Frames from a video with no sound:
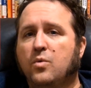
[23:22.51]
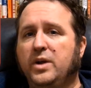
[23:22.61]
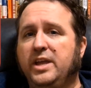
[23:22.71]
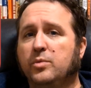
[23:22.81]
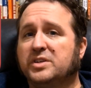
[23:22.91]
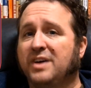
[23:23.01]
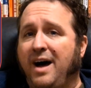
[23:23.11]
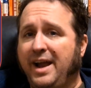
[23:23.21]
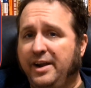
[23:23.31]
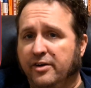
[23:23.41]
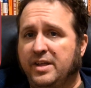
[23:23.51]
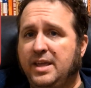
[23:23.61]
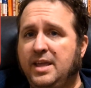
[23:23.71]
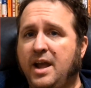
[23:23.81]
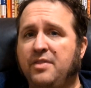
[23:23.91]
When he retired,
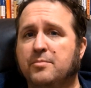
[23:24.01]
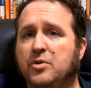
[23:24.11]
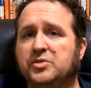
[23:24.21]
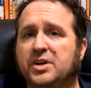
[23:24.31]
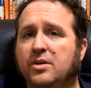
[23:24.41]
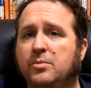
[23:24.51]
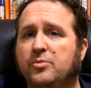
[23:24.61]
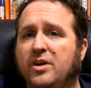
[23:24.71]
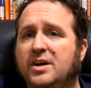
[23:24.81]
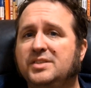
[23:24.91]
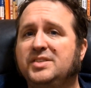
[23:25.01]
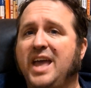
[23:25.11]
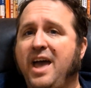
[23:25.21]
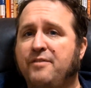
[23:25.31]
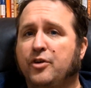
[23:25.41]
he had the most home
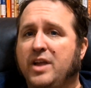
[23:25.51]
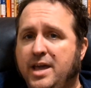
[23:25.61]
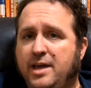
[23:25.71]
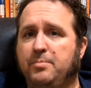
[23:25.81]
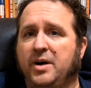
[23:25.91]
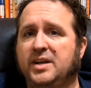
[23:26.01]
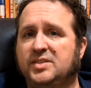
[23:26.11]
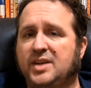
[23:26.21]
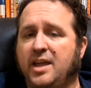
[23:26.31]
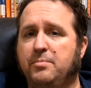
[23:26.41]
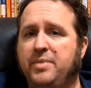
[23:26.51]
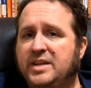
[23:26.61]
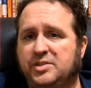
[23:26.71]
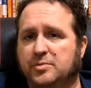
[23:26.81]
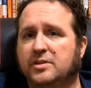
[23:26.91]
runs ever hit by a second
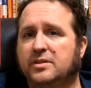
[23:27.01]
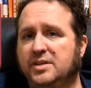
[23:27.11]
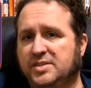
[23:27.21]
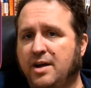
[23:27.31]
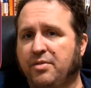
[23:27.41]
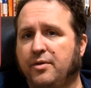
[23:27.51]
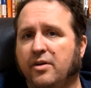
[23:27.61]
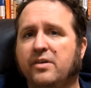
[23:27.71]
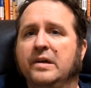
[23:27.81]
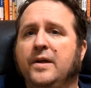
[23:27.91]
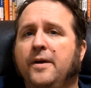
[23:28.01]
baseman. He's now third.